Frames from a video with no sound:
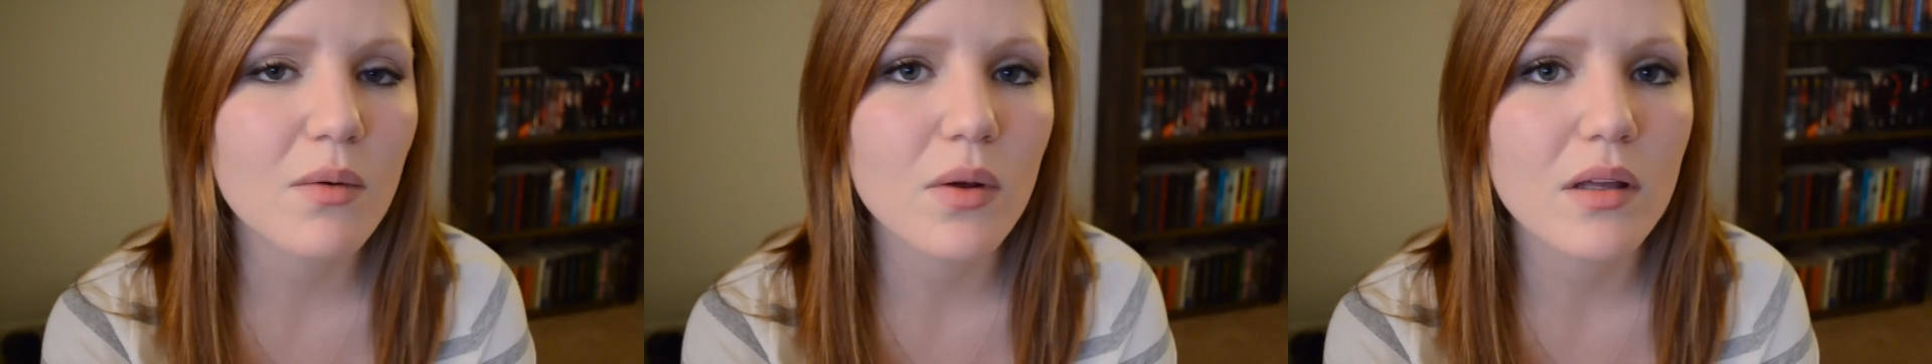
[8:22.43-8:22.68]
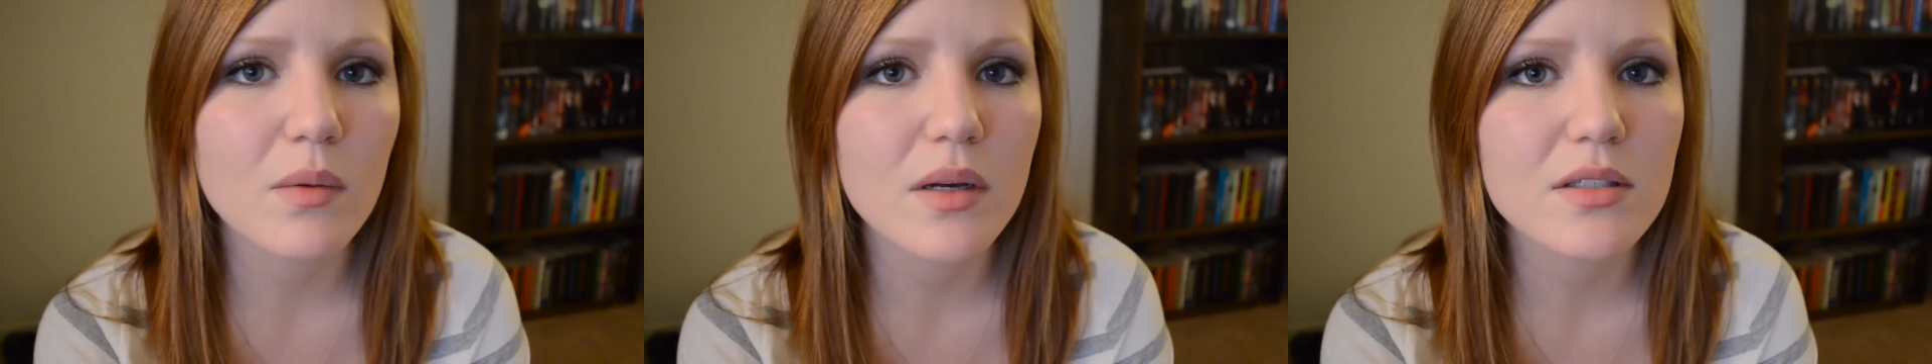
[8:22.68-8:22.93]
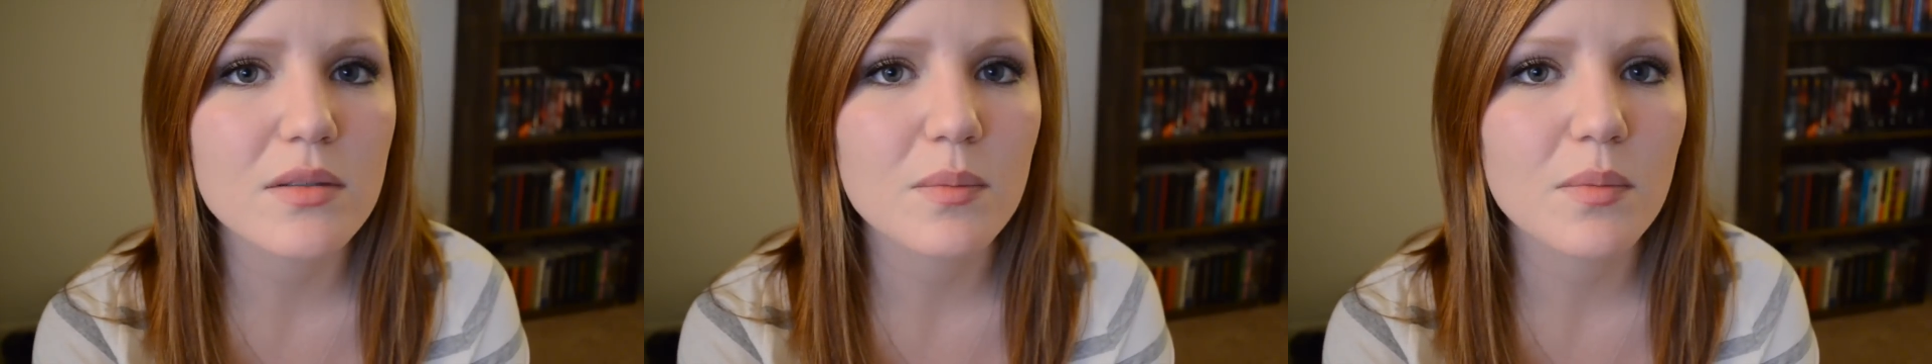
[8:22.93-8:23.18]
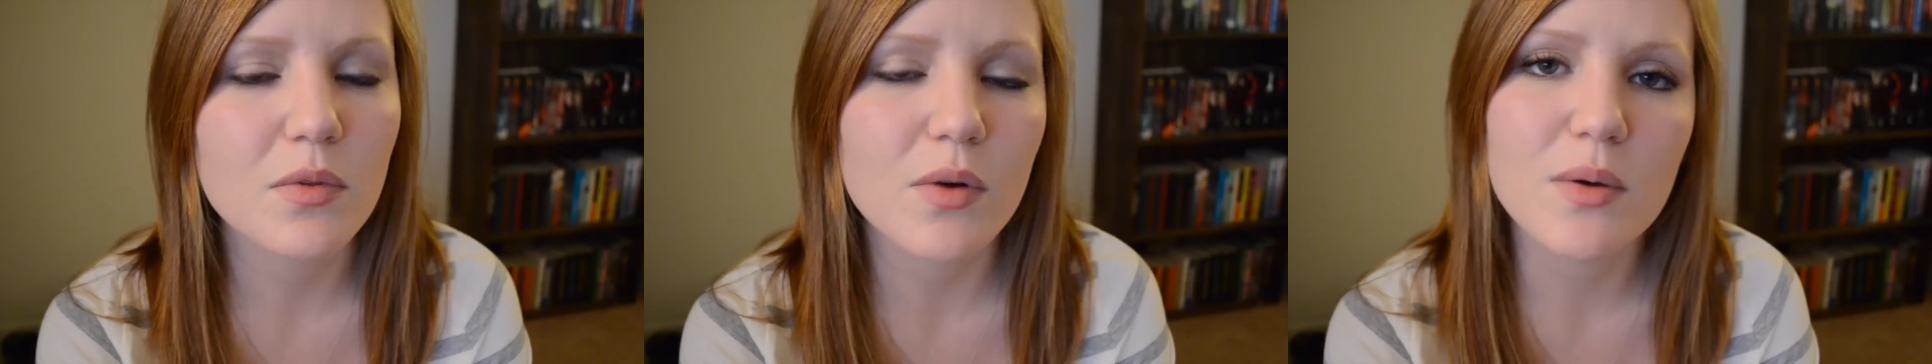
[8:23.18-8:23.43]
Rowling always
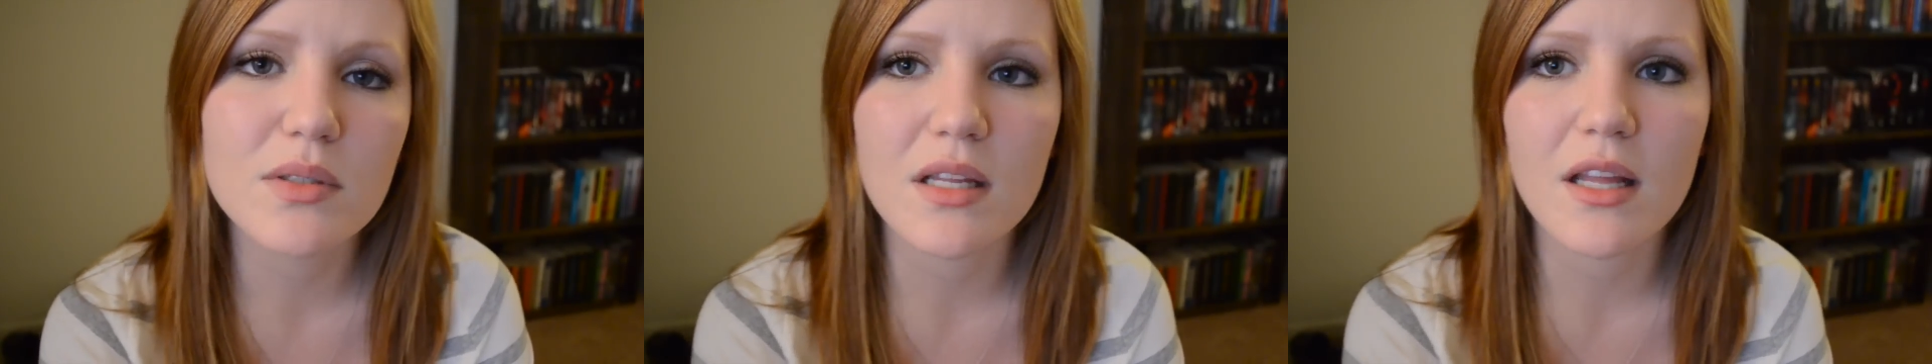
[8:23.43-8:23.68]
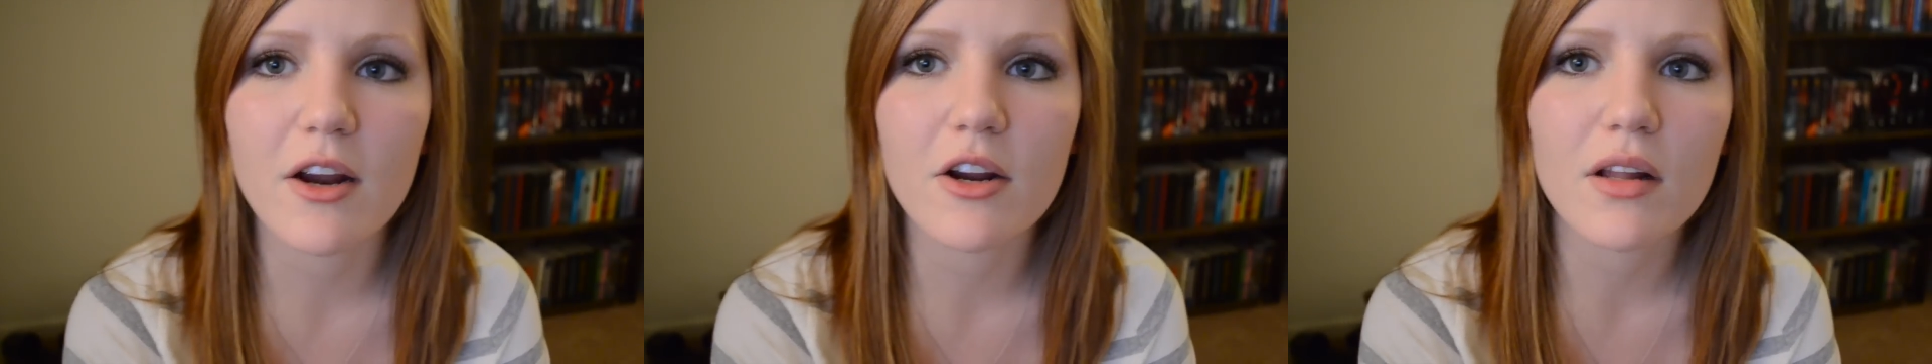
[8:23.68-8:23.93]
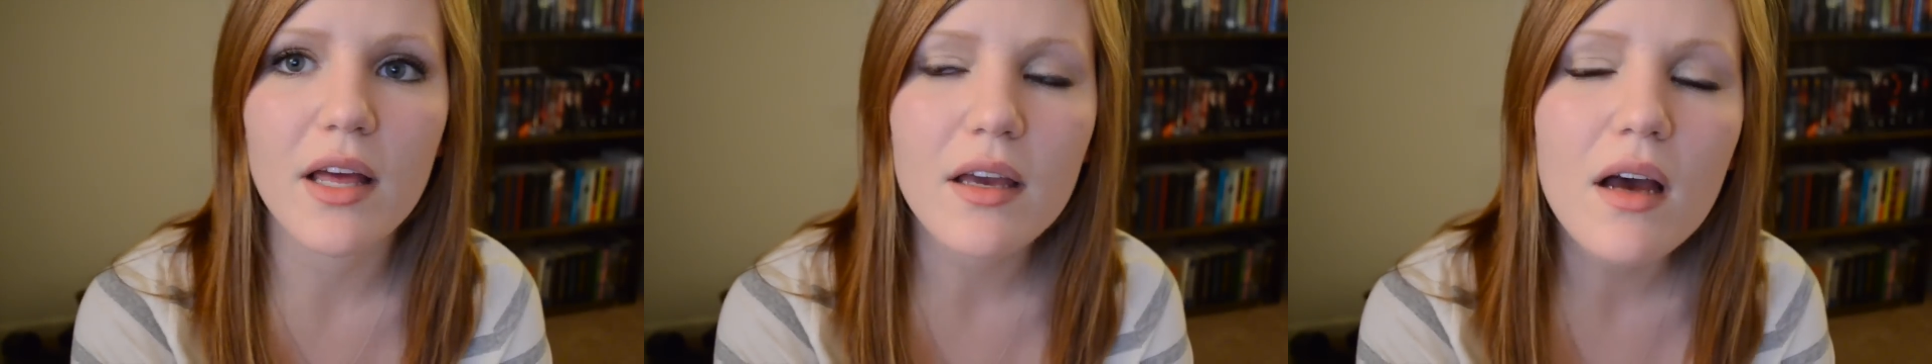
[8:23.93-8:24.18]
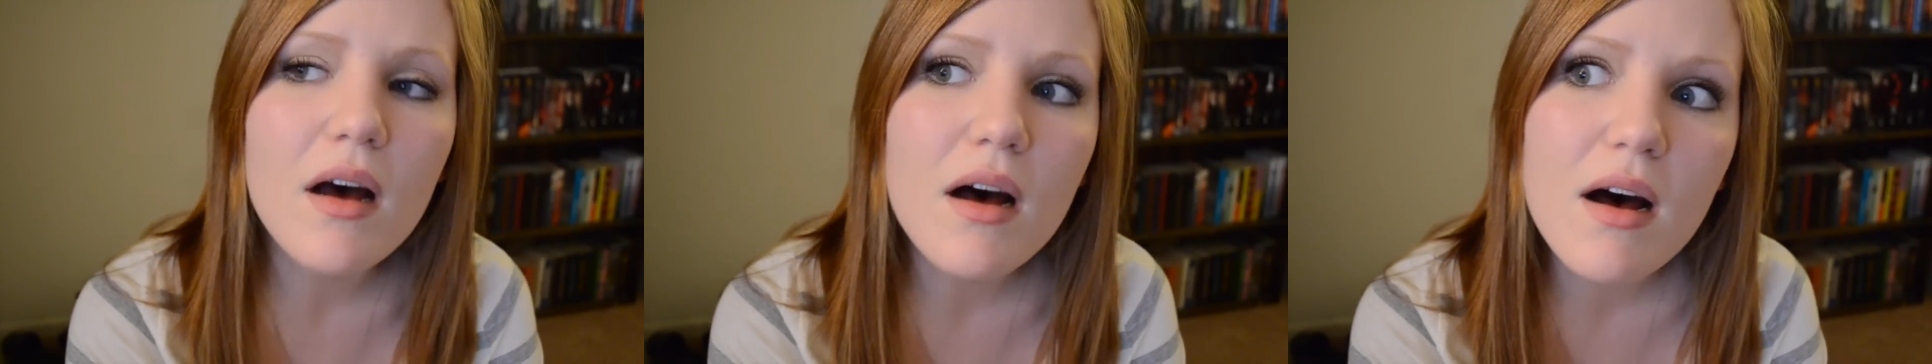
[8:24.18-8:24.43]
throws in there. You're
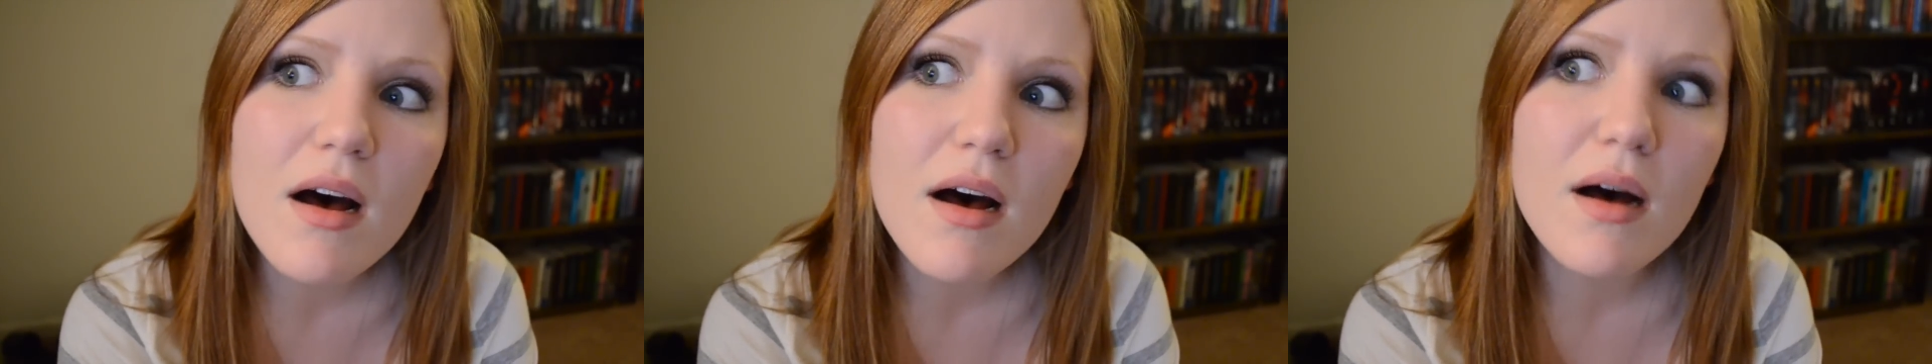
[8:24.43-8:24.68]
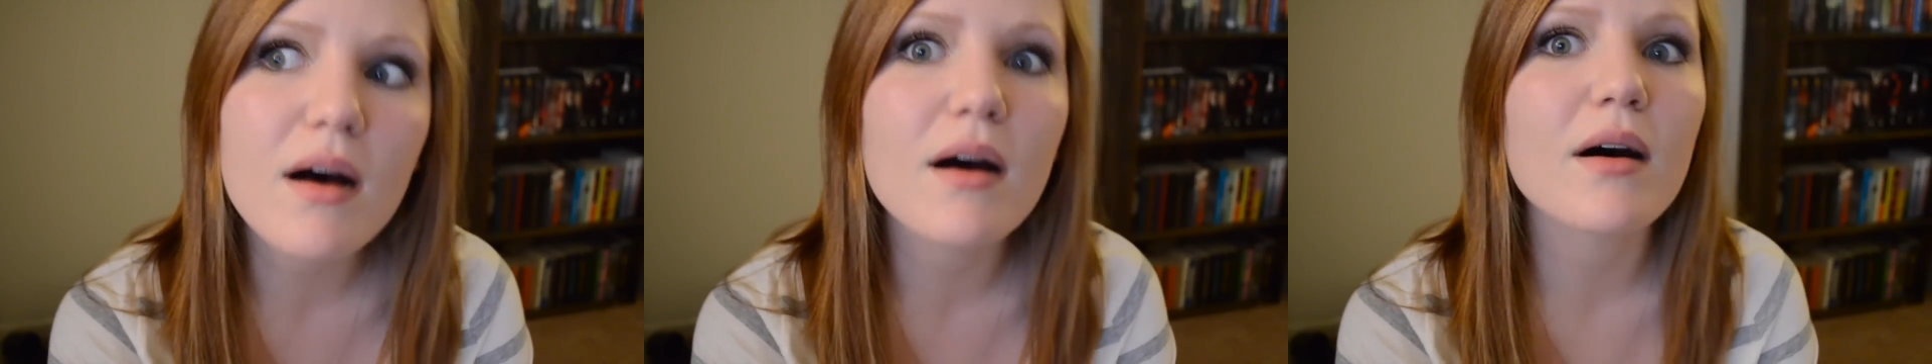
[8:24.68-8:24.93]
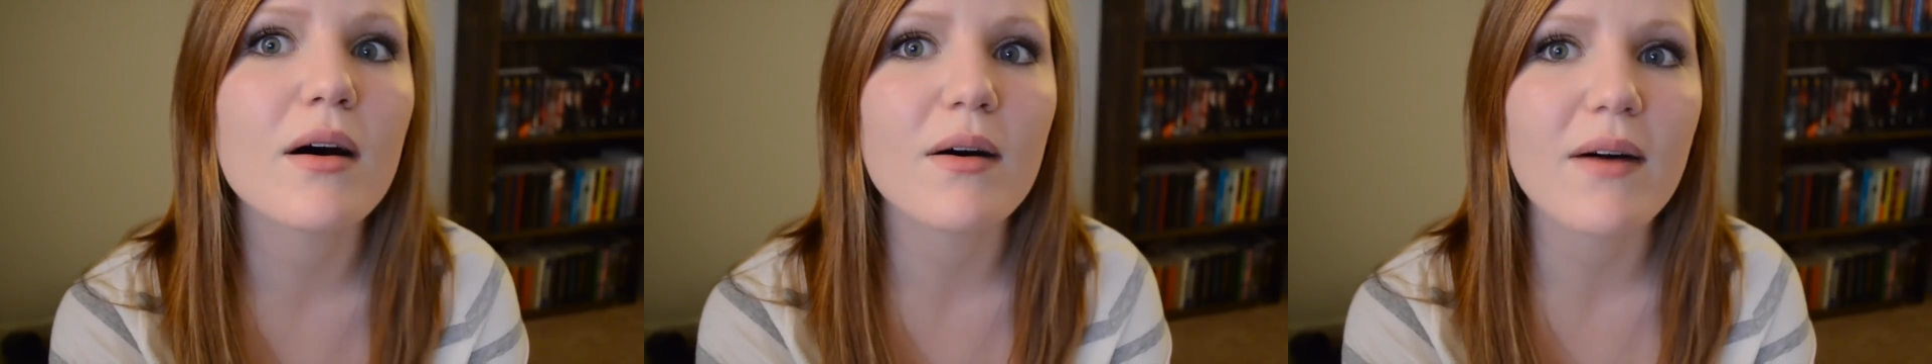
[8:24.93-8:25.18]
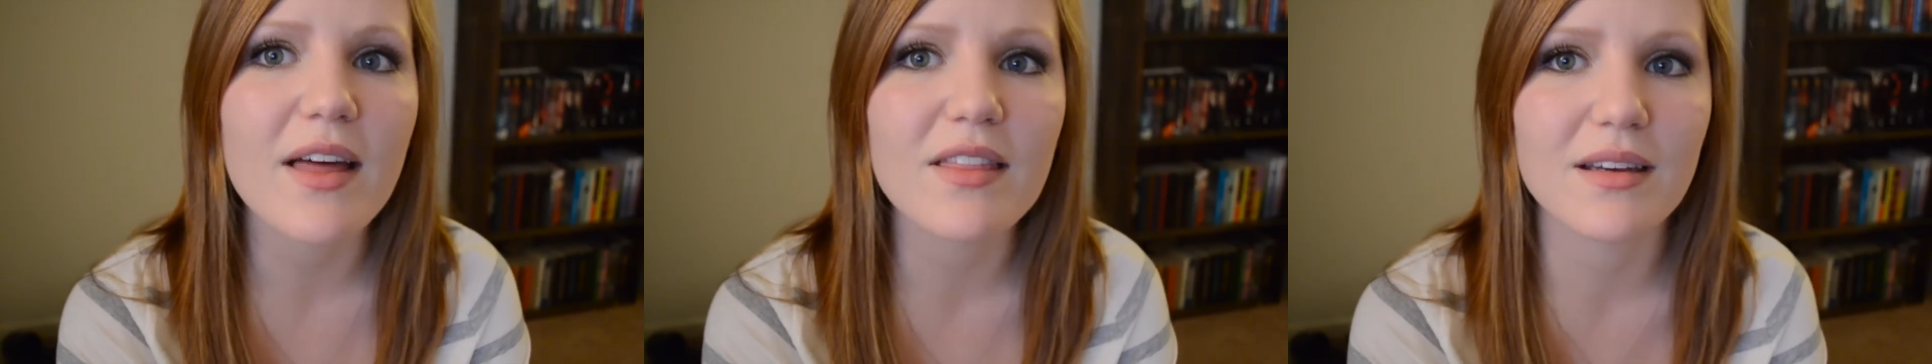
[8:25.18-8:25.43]
like,
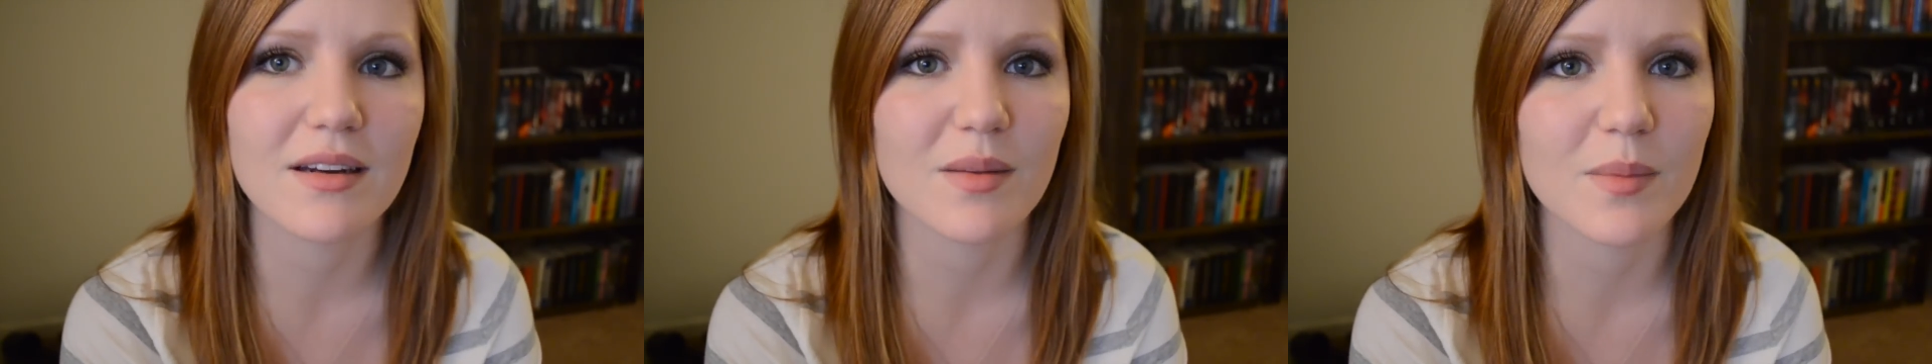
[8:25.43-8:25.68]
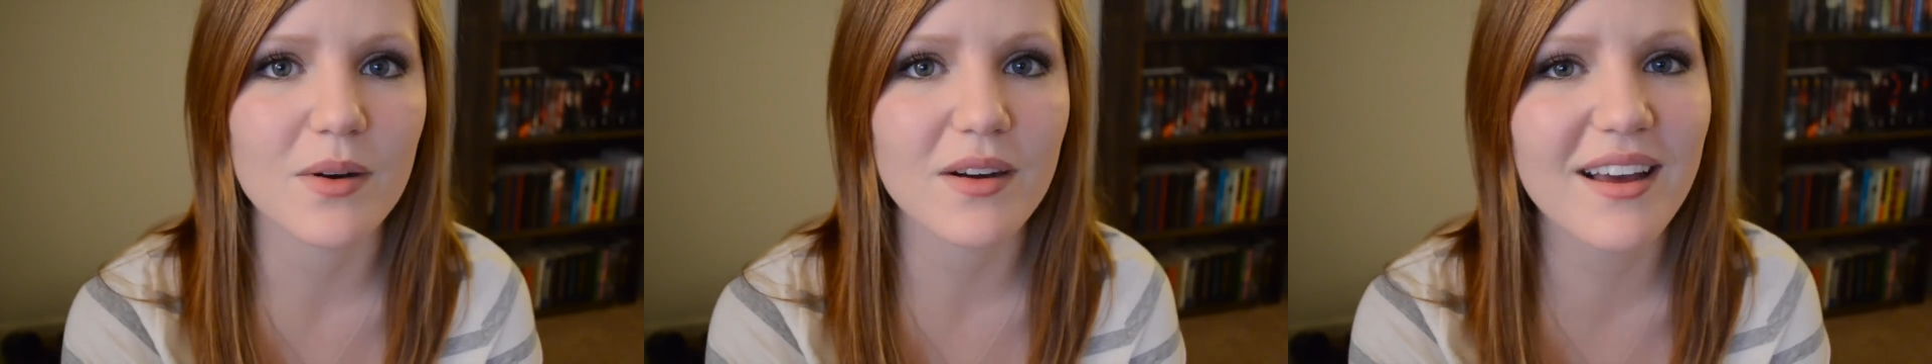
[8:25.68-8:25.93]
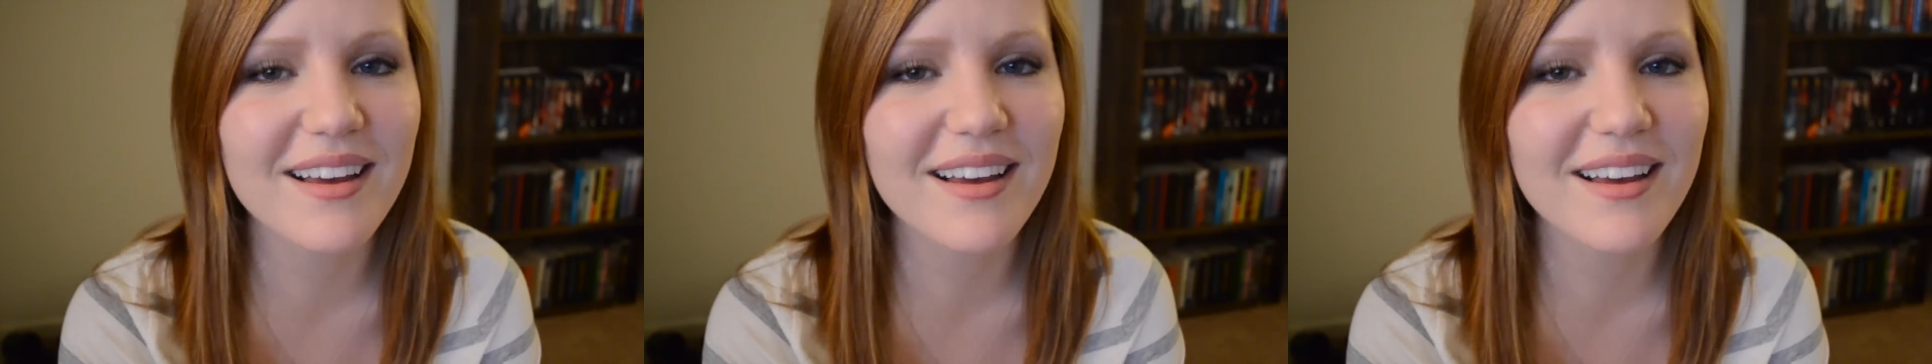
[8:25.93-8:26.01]
oh, at the end of the book.